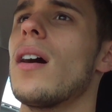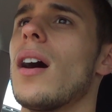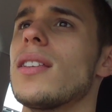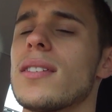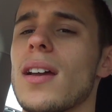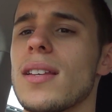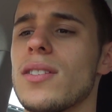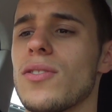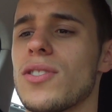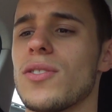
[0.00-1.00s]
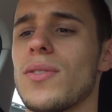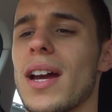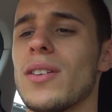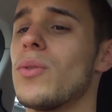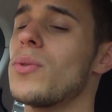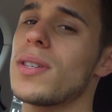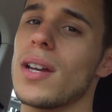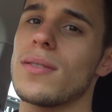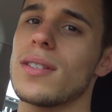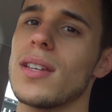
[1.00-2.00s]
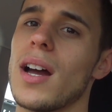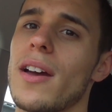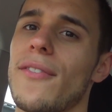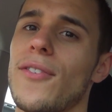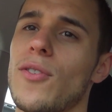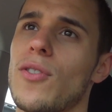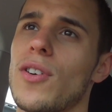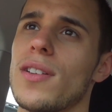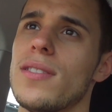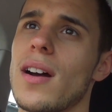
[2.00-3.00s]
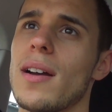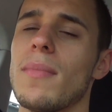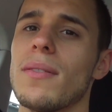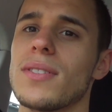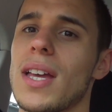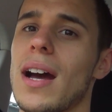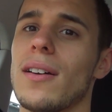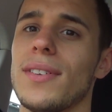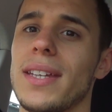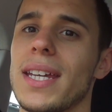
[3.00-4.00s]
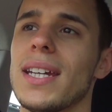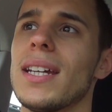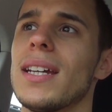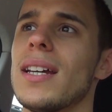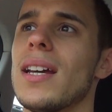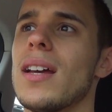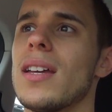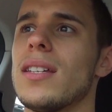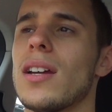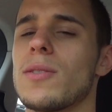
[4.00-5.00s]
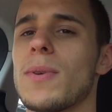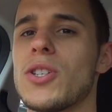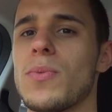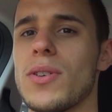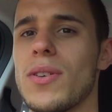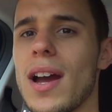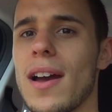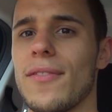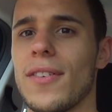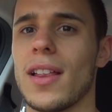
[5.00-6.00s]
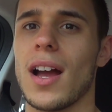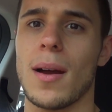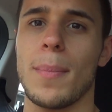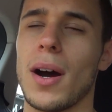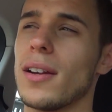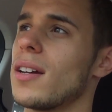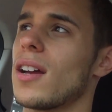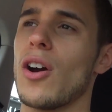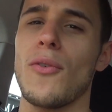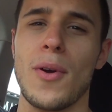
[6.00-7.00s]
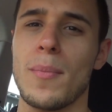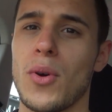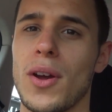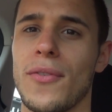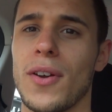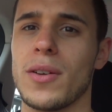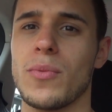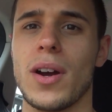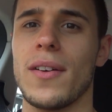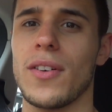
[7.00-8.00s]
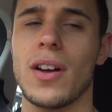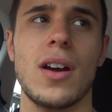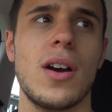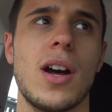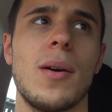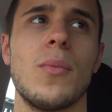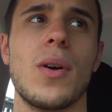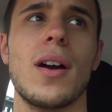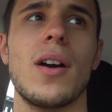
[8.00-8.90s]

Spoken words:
I decided not to do that, and also to diet for 9 months out of a year, especially when you have like a partner, girlfriend, boyfriend, whatever